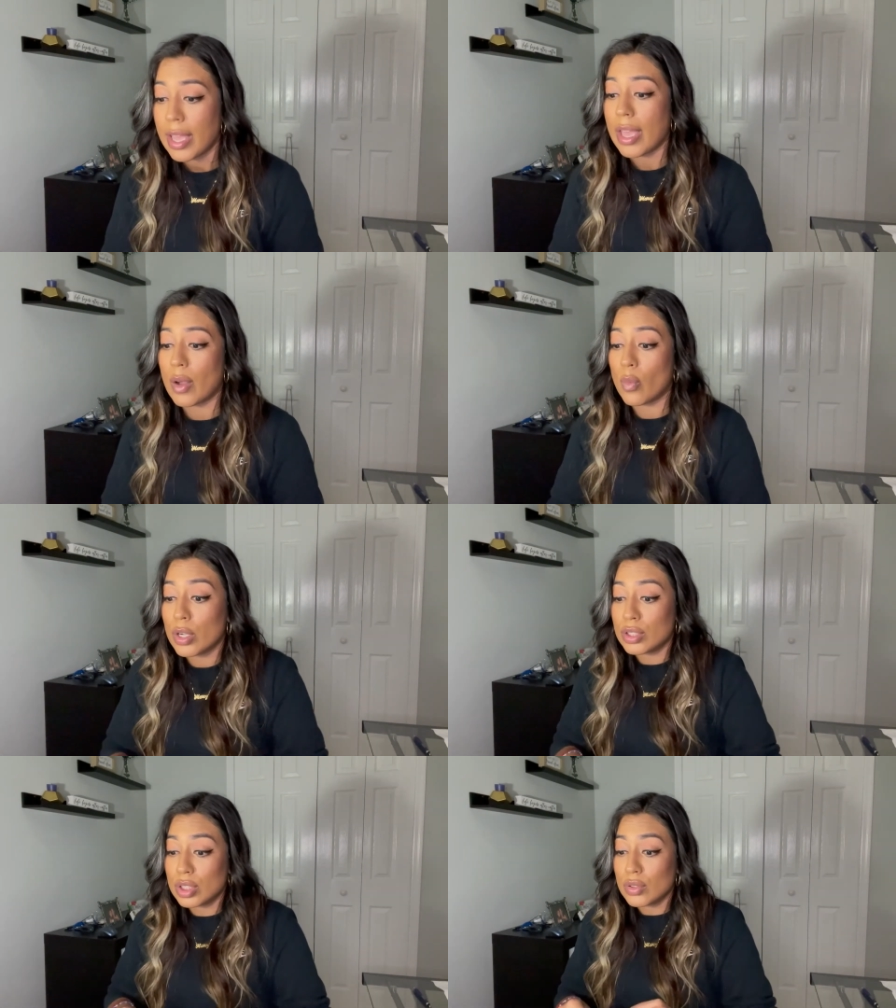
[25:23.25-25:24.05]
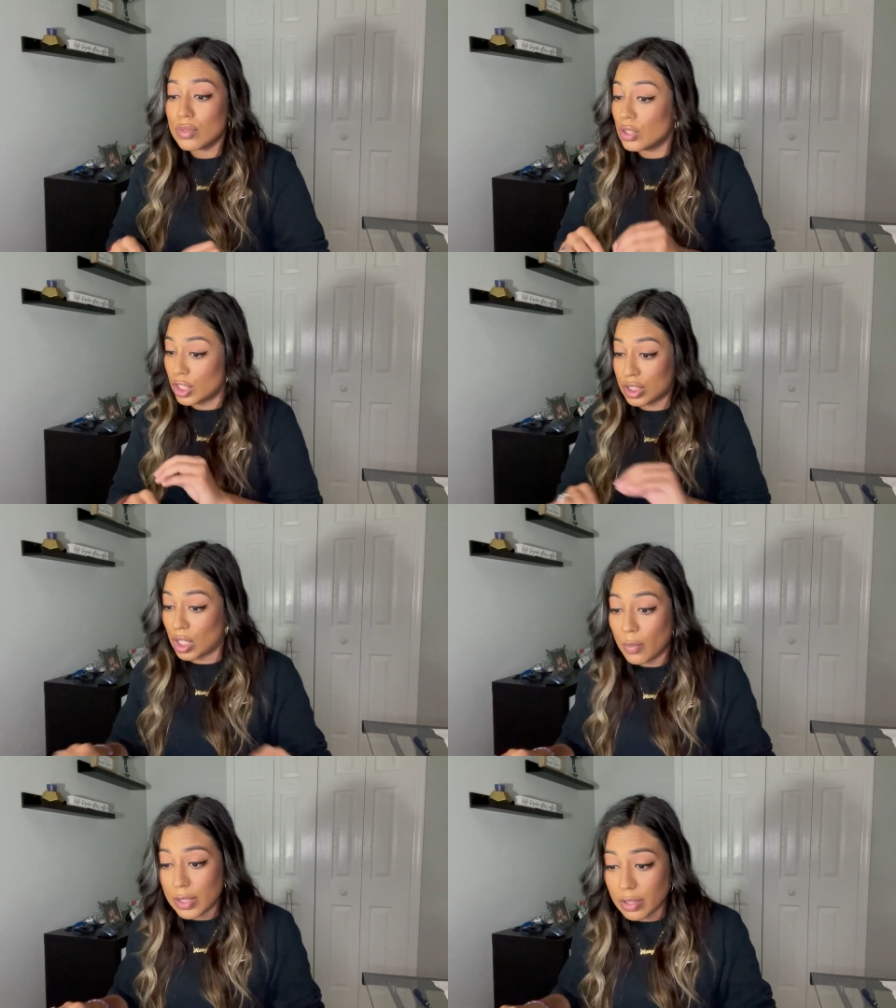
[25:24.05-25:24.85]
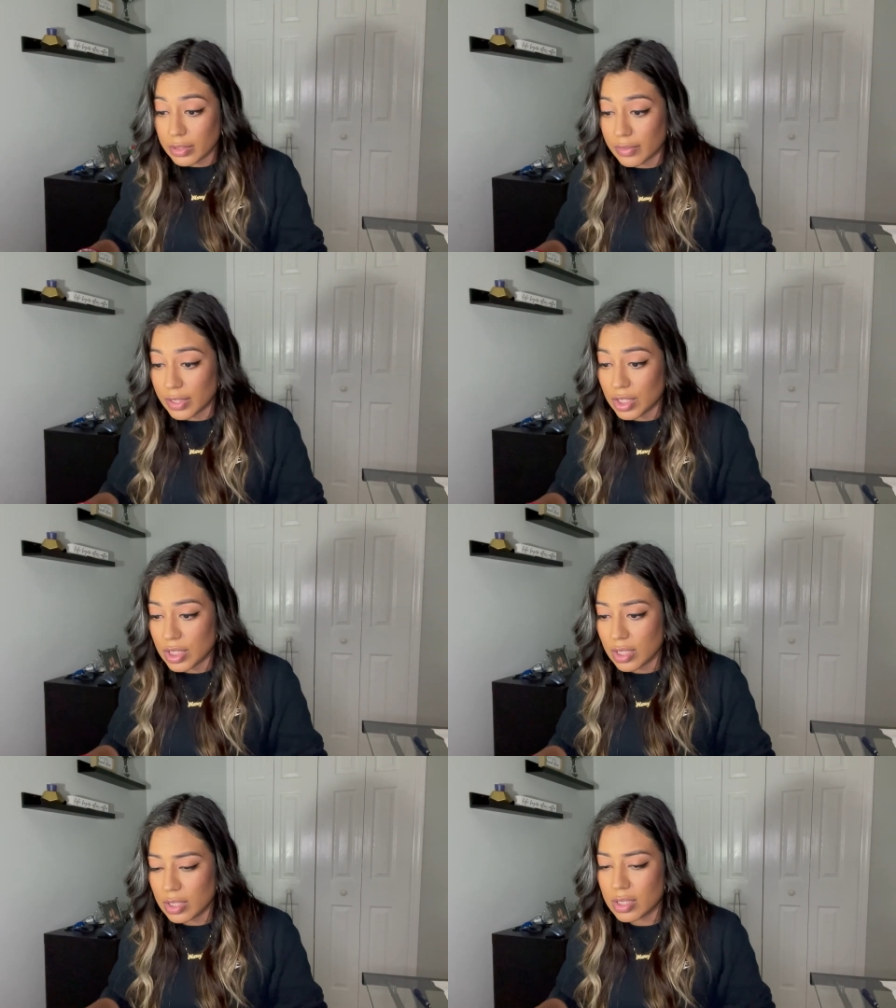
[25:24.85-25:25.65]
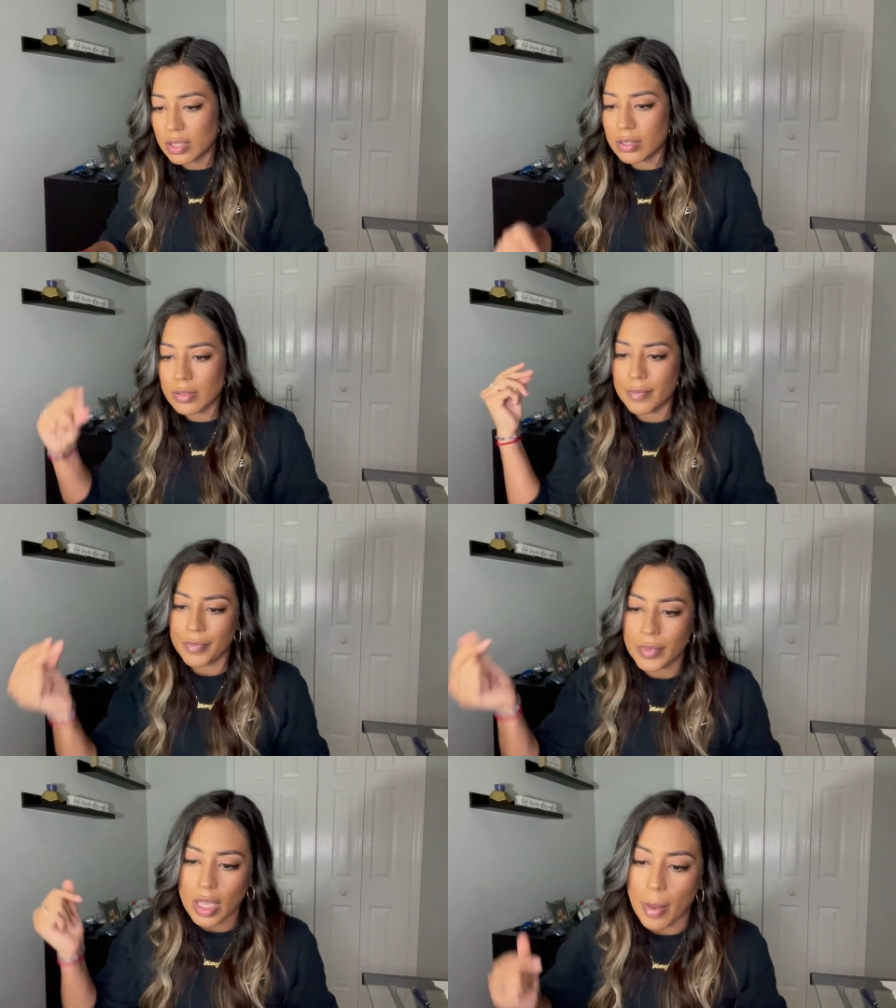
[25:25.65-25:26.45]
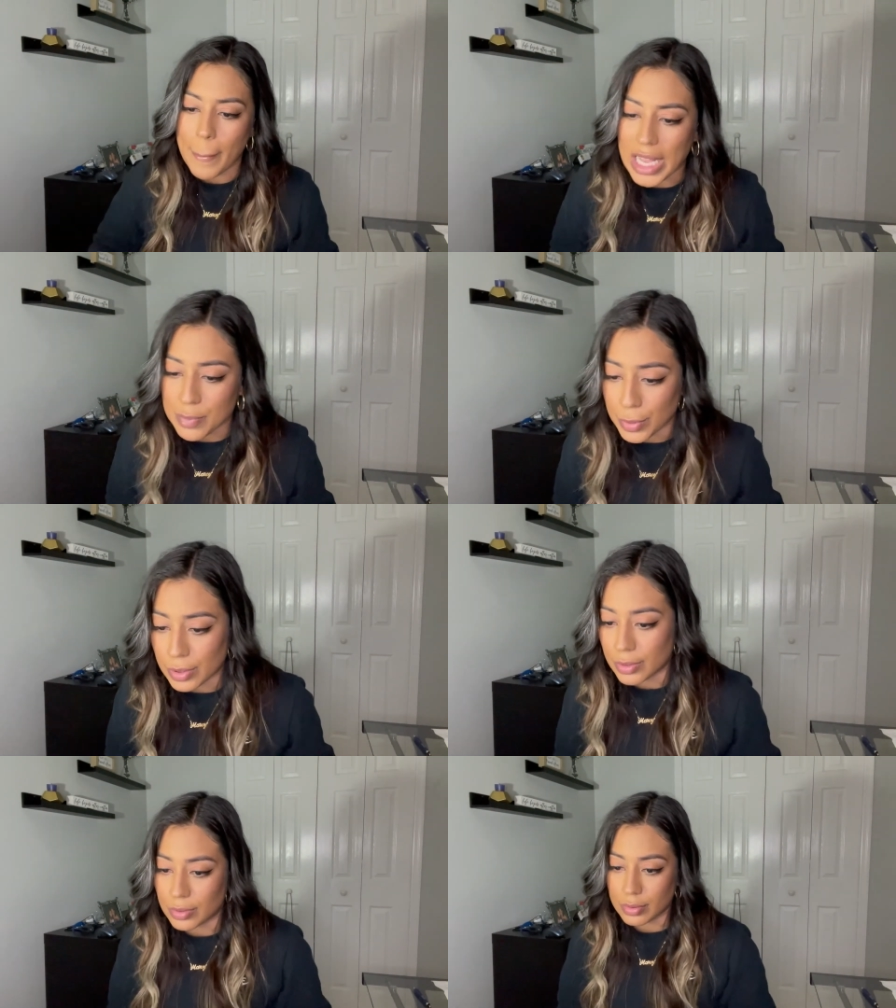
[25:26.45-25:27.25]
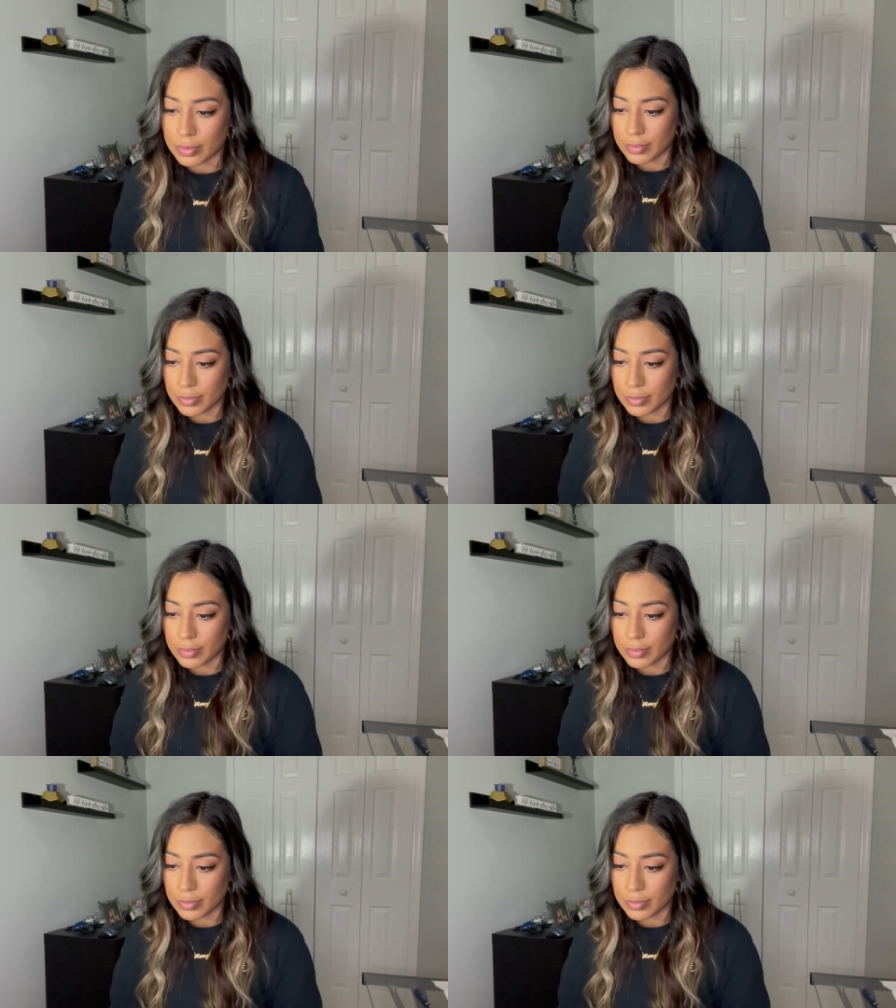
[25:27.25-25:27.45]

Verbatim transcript: And once you, you're done with the revisions, mass produce.